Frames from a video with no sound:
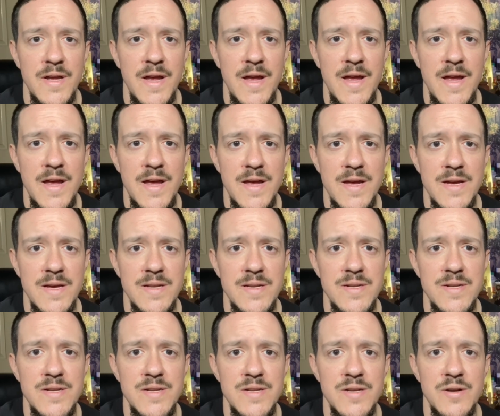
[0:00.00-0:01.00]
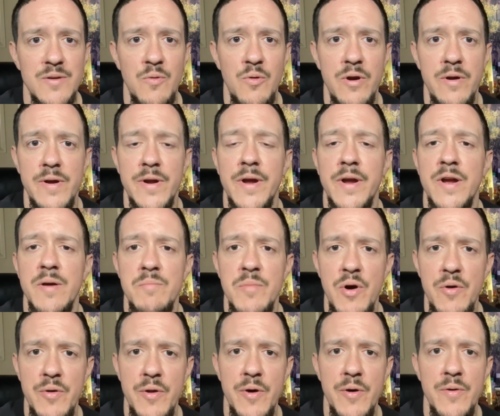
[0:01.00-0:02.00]
and wearing a
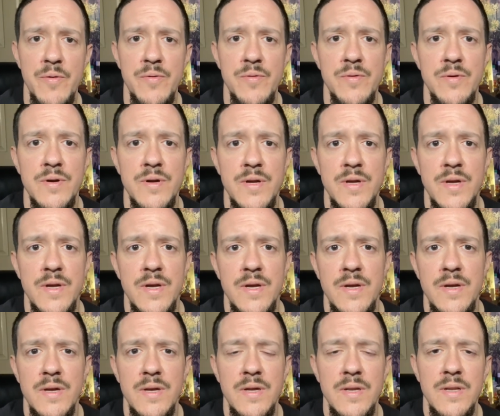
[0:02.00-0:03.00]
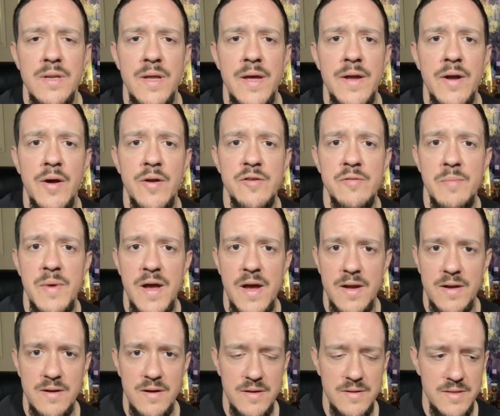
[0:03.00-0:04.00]
kimono, laying on his
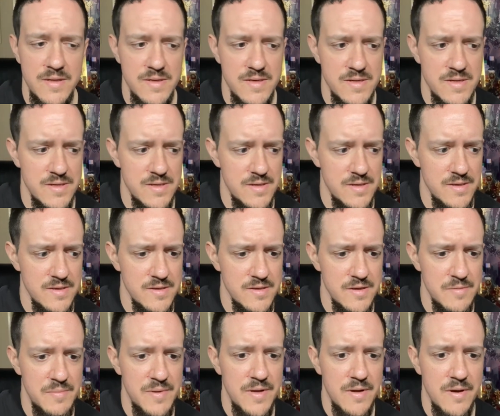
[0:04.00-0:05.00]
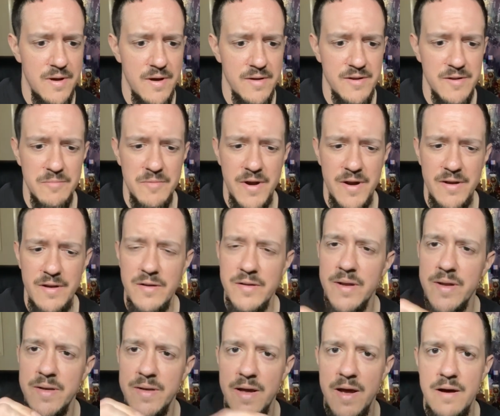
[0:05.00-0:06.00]
back on this sleeping cot. I'm kind of
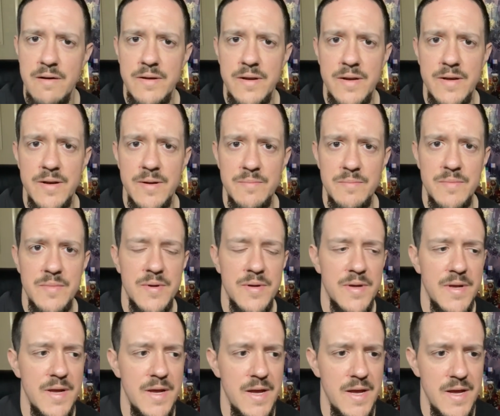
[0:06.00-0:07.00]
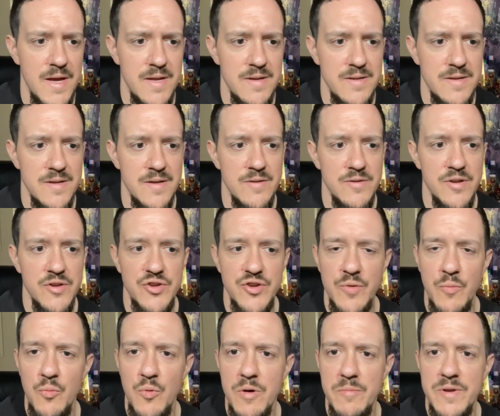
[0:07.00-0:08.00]
looking down at him, and there's a
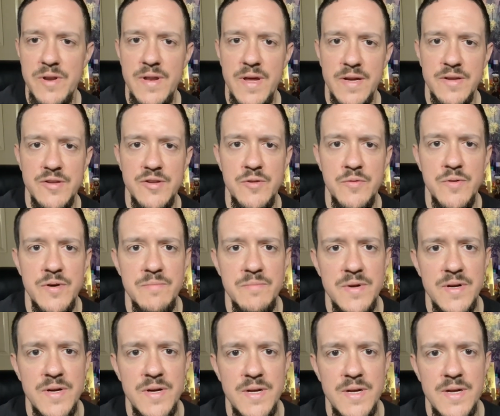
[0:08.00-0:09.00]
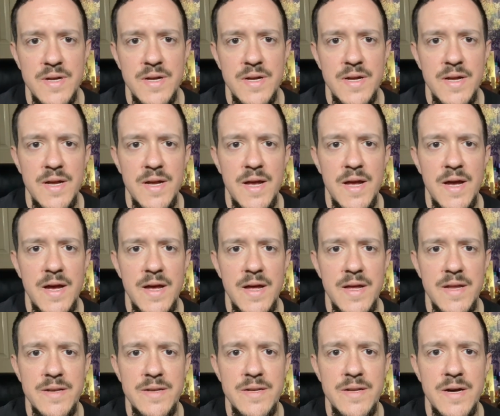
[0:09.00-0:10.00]
woman next to him,
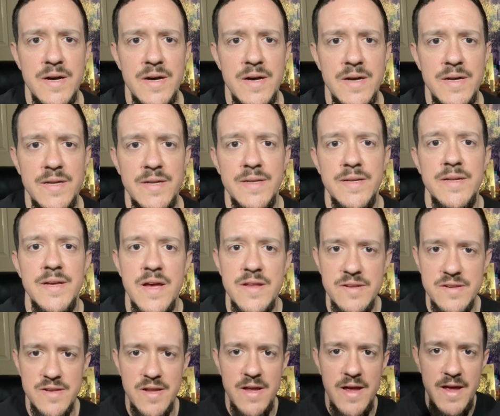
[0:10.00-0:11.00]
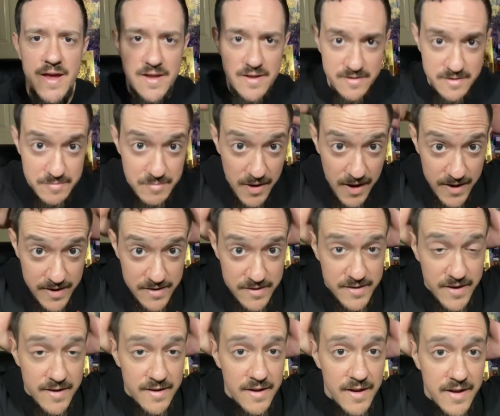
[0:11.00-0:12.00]
and uh, he has his hands behind his
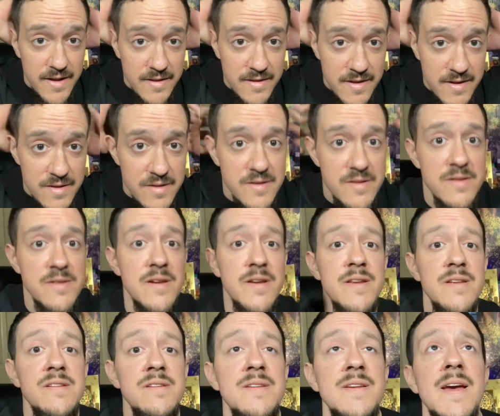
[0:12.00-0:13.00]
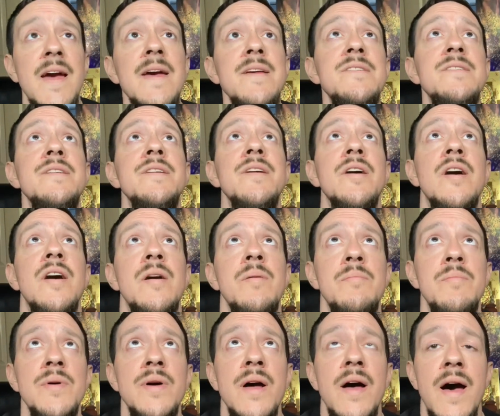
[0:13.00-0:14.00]
head like this, and he's gazing
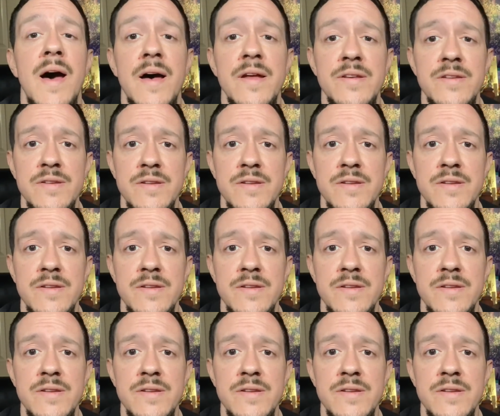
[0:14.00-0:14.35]
up at